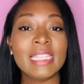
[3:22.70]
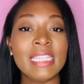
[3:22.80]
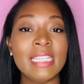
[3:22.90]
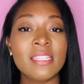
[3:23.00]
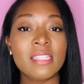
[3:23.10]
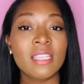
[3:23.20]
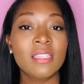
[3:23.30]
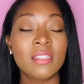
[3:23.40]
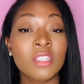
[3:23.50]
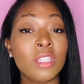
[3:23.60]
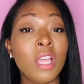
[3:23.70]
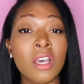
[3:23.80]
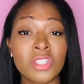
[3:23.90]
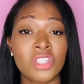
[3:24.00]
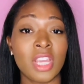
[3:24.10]
least, the
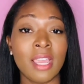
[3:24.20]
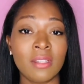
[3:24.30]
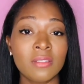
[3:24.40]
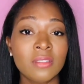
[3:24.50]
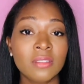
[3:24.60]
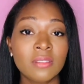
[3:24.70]
lost child.